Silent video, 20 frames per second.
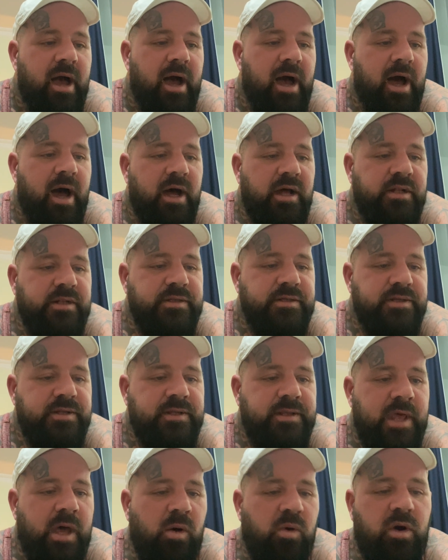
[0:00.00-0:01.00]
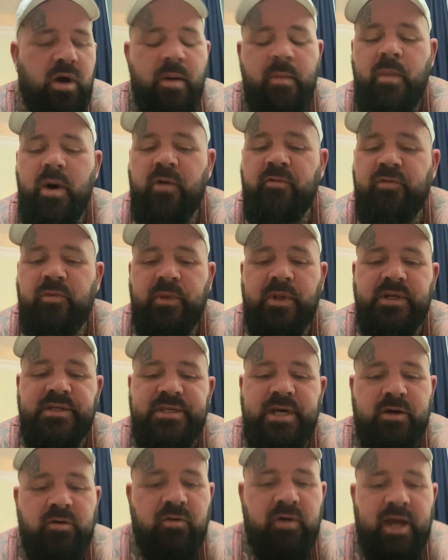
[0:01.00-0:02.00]
And they'll come up from the
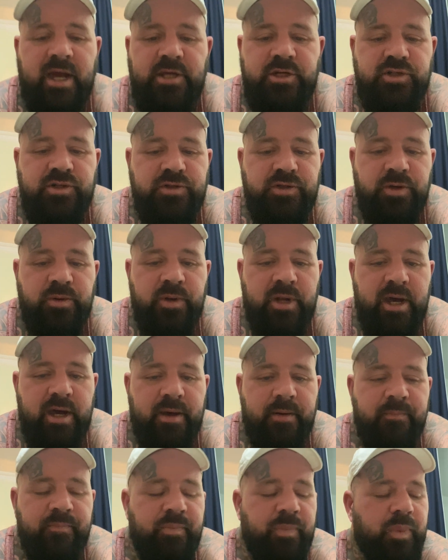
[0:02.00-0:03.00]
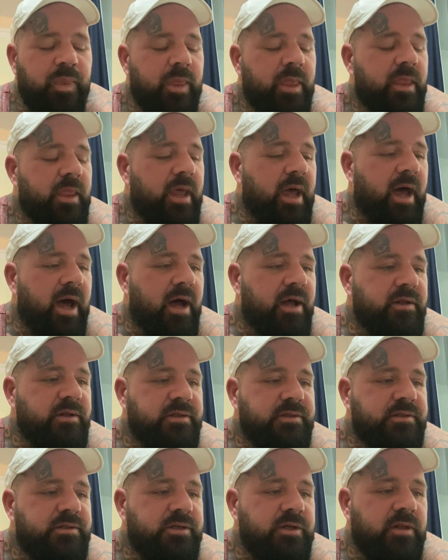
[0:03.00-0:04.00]
segregation unit
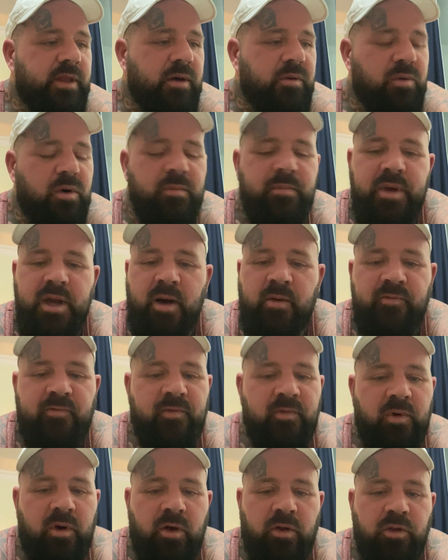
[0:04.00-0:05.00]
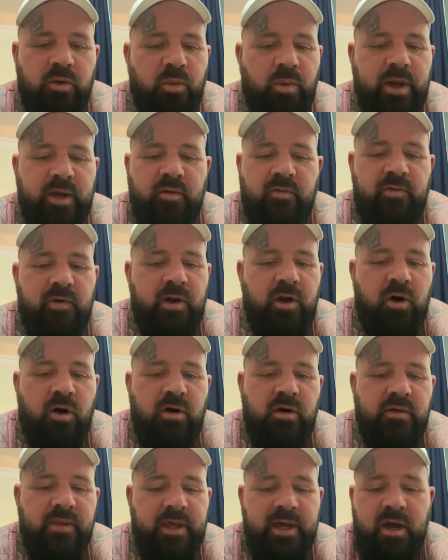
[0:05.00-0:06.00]
and they won't be up on the wing for
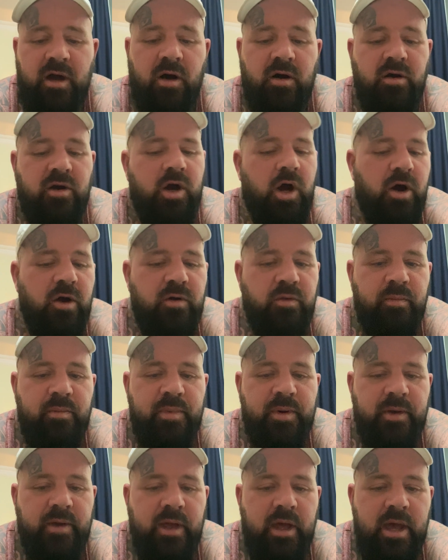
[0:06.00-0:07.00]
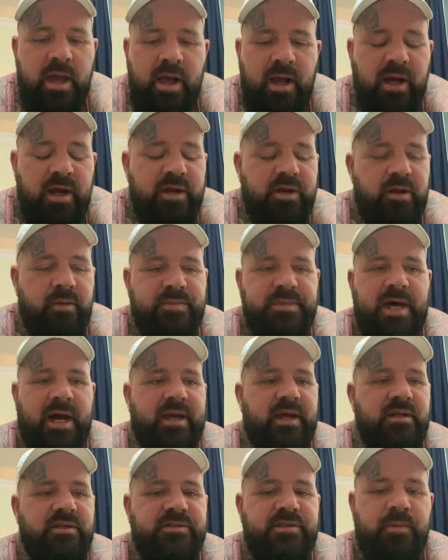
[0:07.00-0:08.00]
long. They can't cope. end up
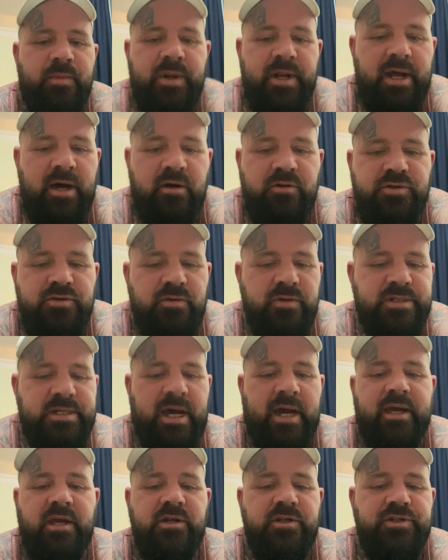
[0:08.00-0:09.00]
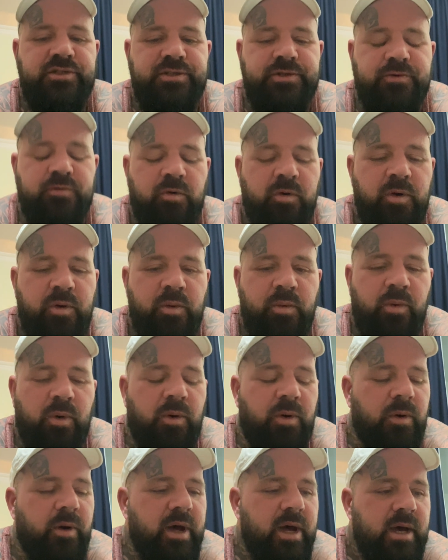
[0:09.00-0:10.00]
attacking someone else or attacking a screw
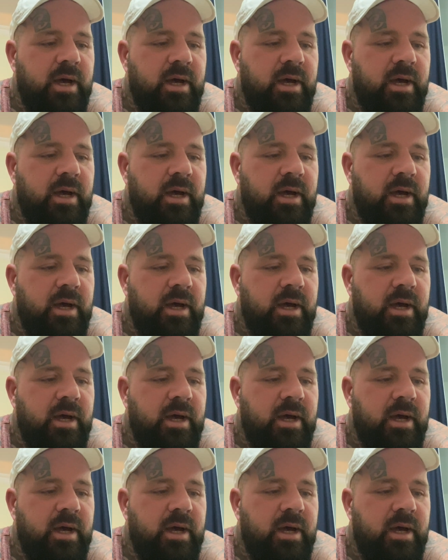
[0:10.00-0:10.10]
or